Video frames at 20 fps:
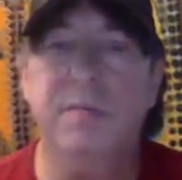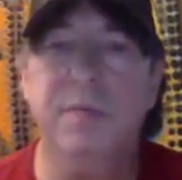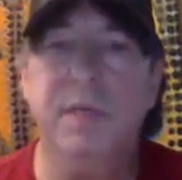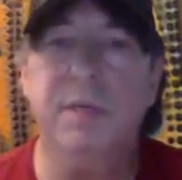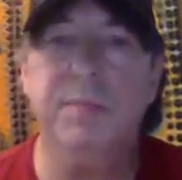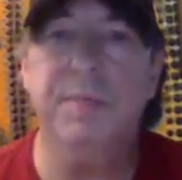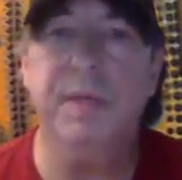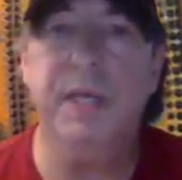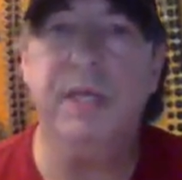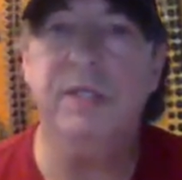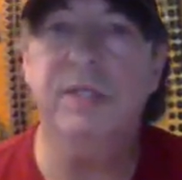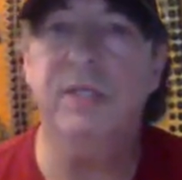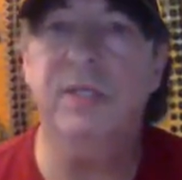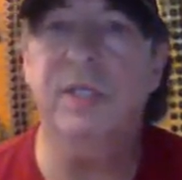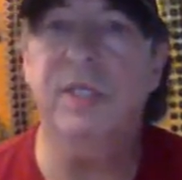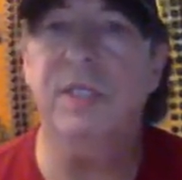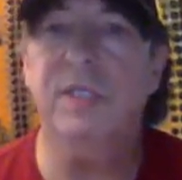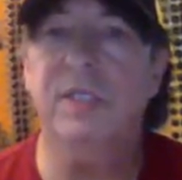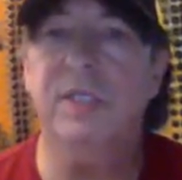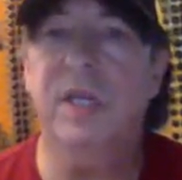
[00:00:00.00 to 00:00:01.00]
compared to
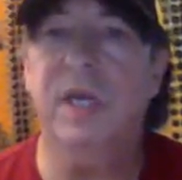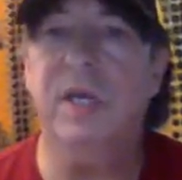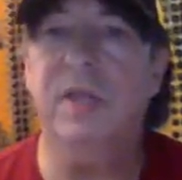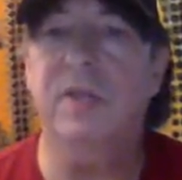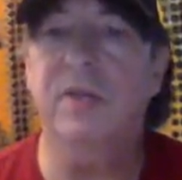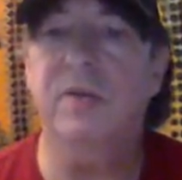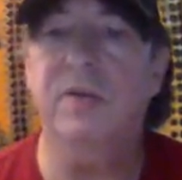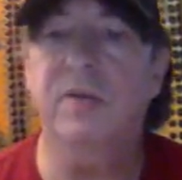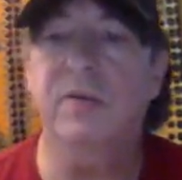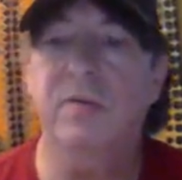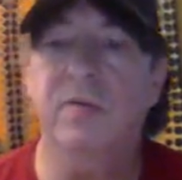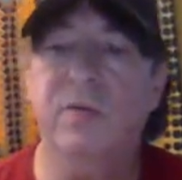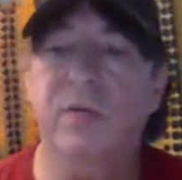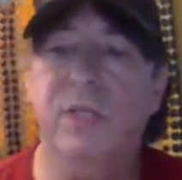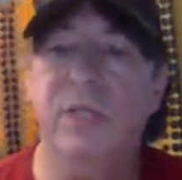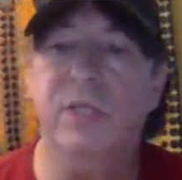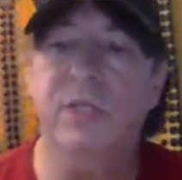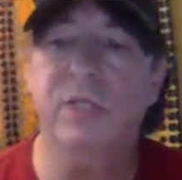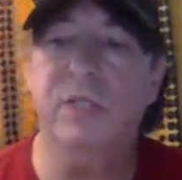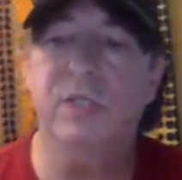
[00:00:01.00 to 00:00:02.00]
these other
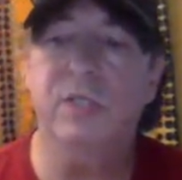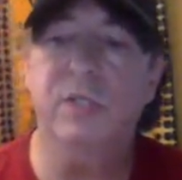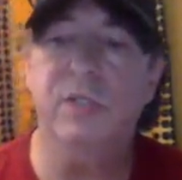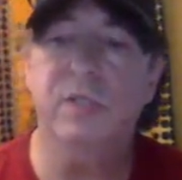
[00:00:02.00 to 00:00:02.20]
regions.